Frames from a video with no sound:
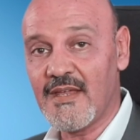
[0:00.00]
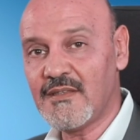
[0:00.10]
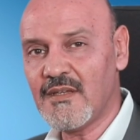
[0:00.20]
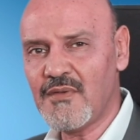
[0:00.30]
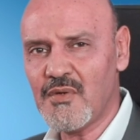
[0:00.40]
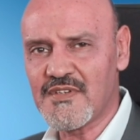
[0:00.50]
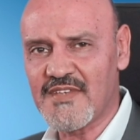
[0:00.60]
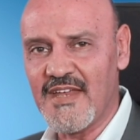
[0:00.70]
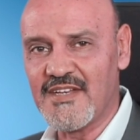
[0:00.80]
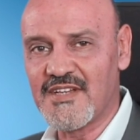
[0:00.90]
interviewing
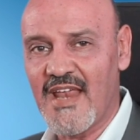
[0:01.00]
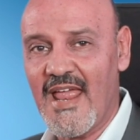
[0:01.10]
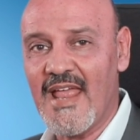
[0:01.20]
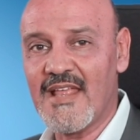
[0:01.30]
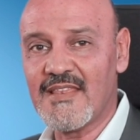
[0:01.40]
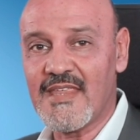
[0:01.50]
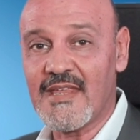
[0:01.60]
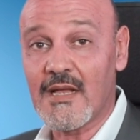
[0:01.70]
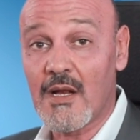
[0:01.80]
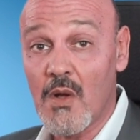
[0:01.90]
stage and
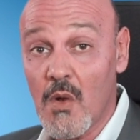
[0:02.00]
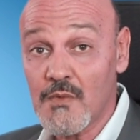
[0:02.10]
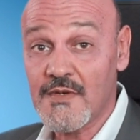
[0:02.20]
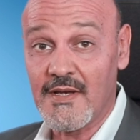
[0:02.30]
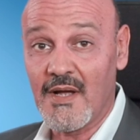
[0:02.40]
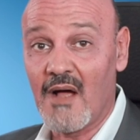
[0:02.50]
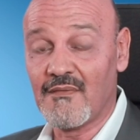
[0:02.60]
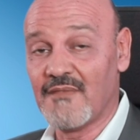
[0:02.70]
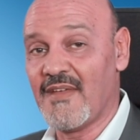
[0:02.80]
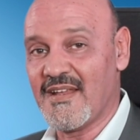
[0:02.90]
the closing
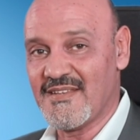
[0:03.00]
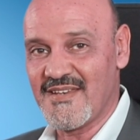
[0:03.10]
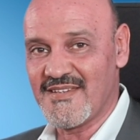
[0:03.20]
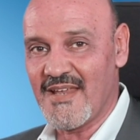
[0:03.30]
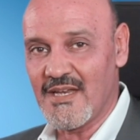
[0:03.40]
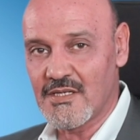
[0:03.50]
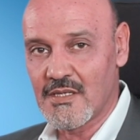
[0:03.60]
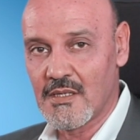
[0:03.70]
of the vacancy stage.